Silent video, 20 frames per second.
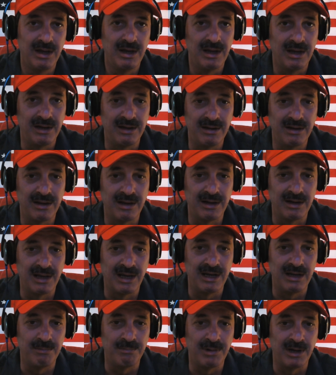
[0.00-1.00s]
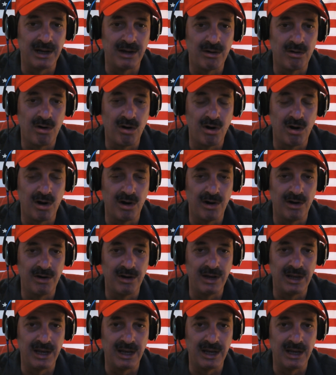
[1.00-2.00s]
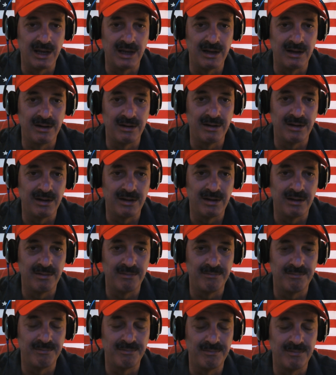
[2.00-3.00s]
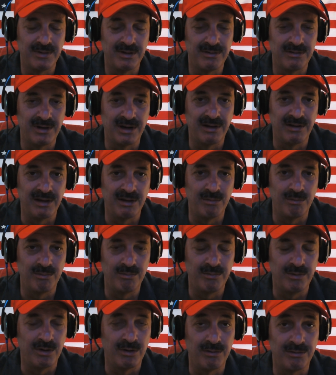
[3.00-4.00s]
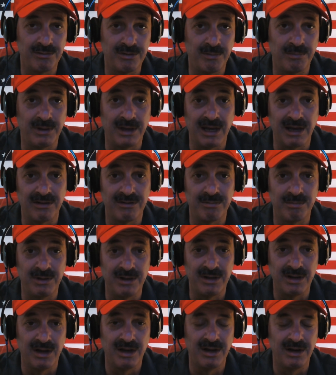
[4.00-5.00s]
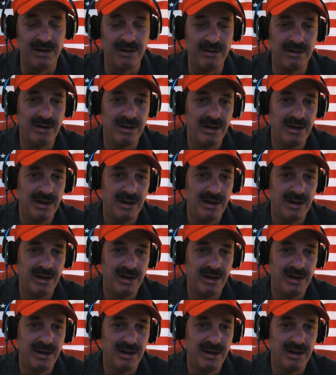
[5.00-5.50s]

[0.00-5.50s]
had got hit by a car, and suddenly, something has to be done.